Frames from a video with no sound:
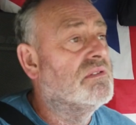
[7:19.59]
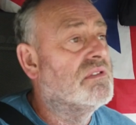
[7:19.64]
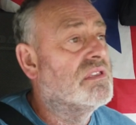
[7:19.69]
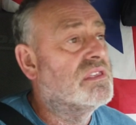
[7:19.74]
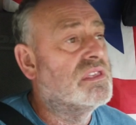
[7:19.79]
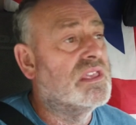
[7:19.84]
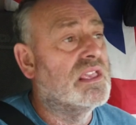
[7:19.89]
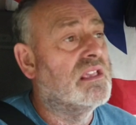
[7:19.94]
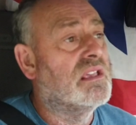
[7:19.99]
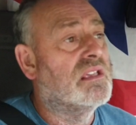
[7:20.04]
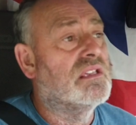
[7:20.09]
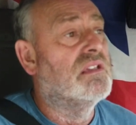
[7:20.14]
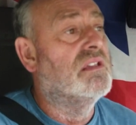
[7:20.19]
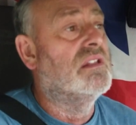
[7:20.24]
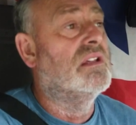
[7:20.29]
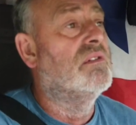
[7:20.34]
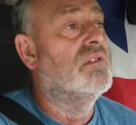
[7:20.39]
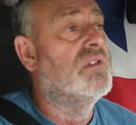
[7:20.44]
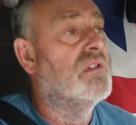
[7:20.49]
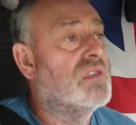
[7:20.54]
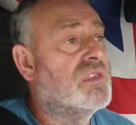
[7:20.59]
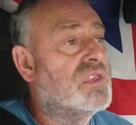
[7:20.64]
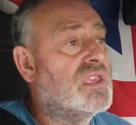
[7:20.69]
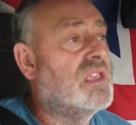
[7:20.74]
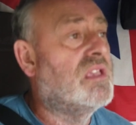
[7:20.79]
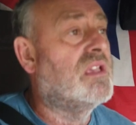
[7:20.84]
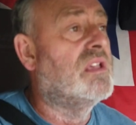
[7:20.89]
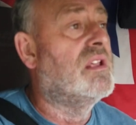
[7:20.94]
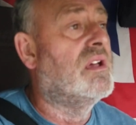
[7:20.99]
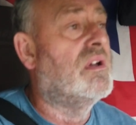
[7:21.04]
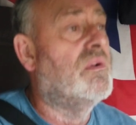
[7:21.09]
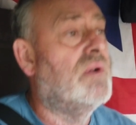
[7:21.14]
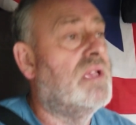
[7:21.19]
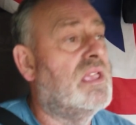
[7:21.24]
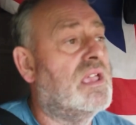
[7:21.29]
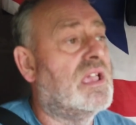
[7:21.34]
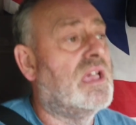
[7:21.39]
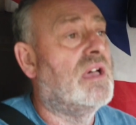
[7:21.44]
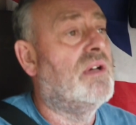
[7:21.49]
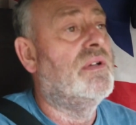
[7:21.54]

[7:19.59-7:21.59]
You think you know, you think you know where you're